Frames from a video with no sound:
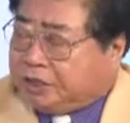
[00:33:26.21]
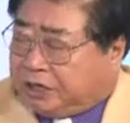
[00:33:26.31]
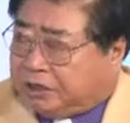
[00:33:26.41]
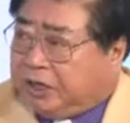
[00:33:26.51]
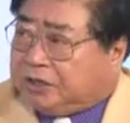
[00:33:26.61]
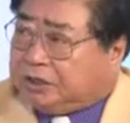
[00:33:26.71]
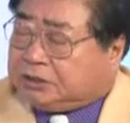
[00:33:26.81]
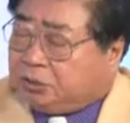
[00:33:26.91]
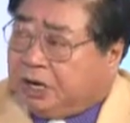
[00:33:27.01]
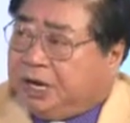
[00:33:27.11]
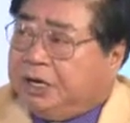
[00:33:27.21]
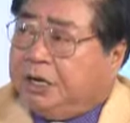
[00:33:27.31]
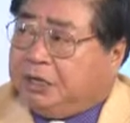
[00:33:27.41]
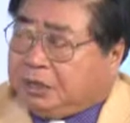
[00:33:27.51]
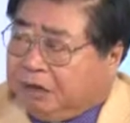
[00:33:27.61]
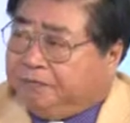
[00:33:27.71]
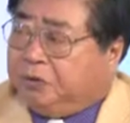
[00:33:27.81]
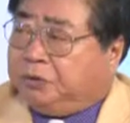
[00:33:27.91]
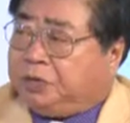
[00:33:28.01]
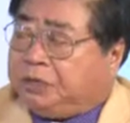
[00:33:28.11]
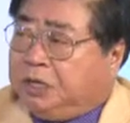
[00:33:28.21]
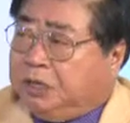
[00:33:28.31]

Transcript: it. That's why they voted.